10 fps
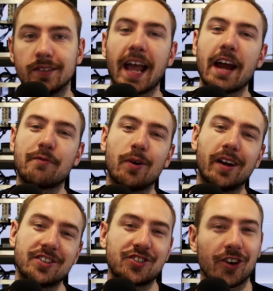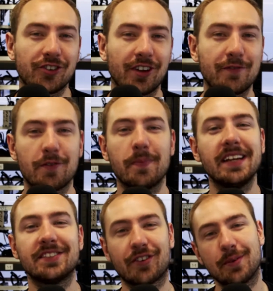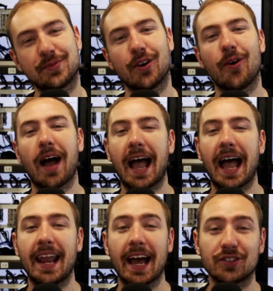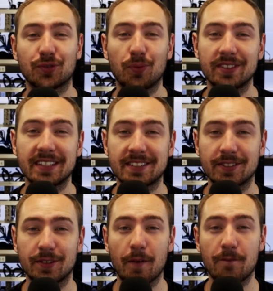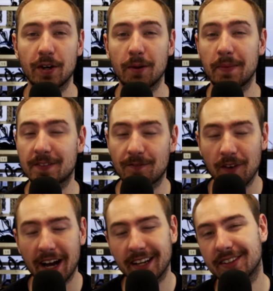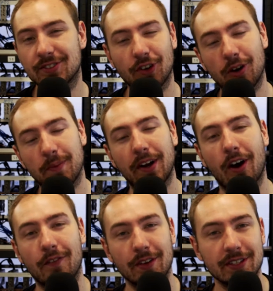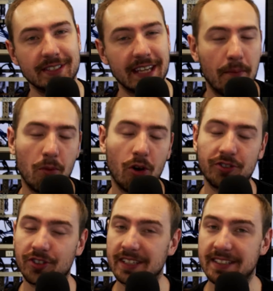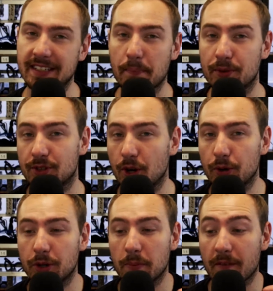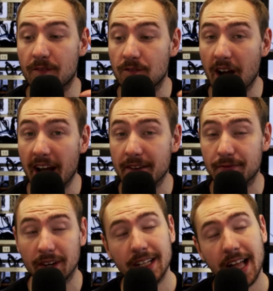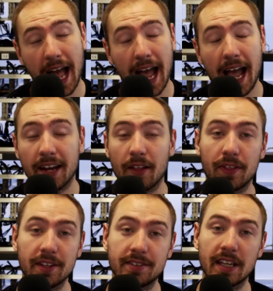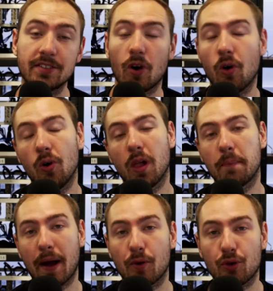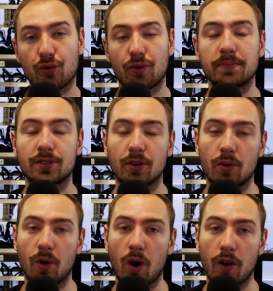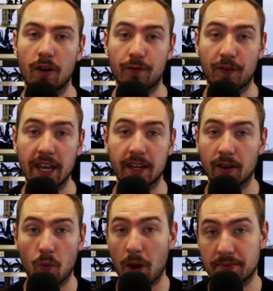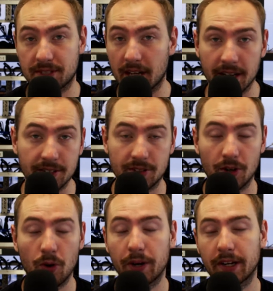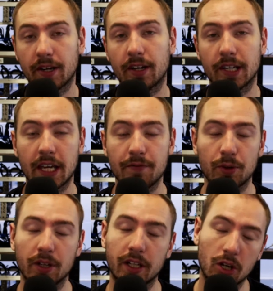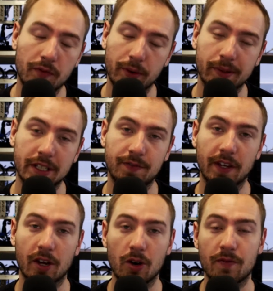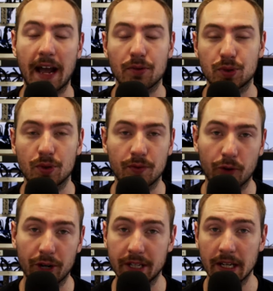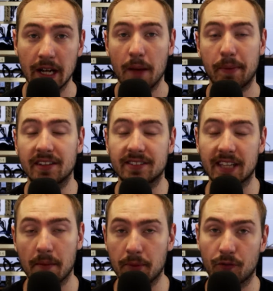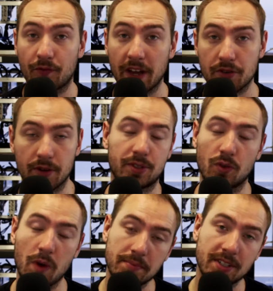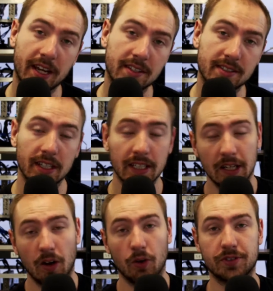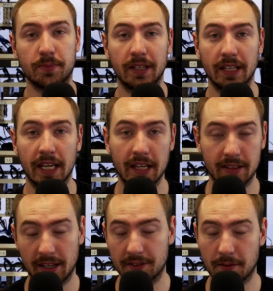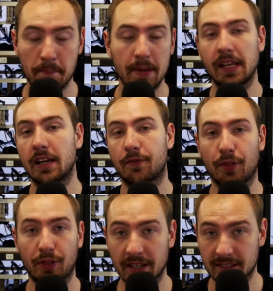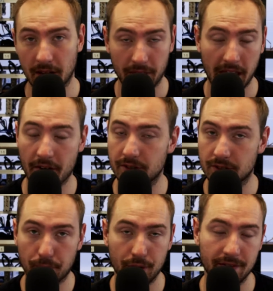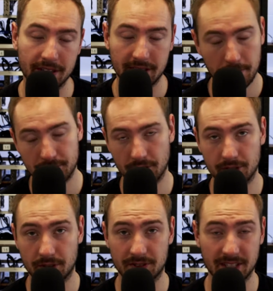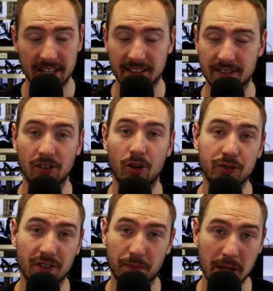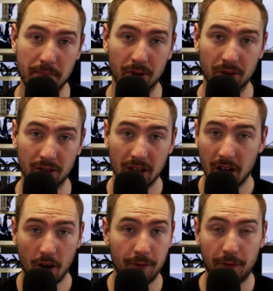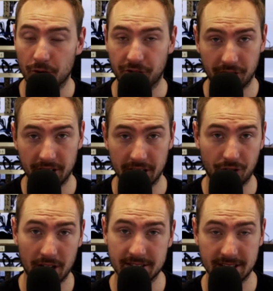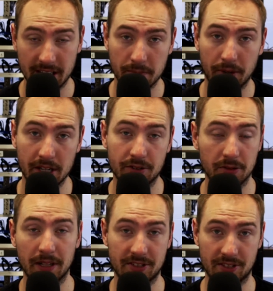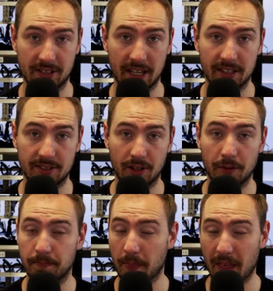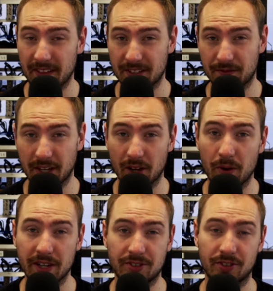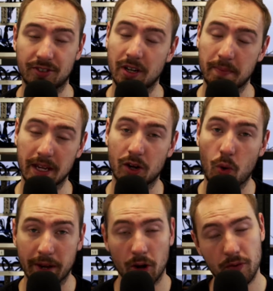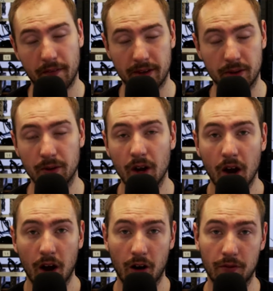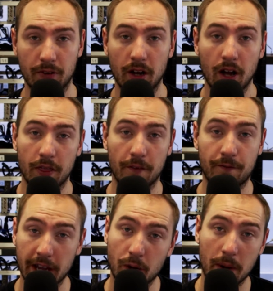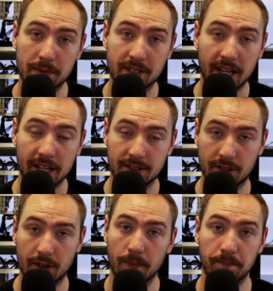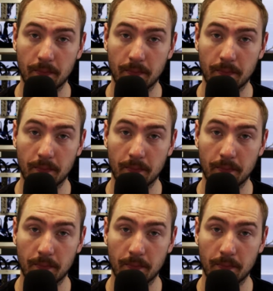Hey everyone, it's Josh here from Easy Crypto, and I just wanted to film this final installment of Scam Watch. So this is episode number 5, and this is all about crypto fake websites. So we're gonna give you a little overview in this video of how to avoid being scammed on fake crypto websites. Ultimately, there's a million different things out there. As the previous episodes have said, there's loads of people, unfortunately, trying to take your money and do malicious things. So this video is just going to be a quick overview of the fake websites that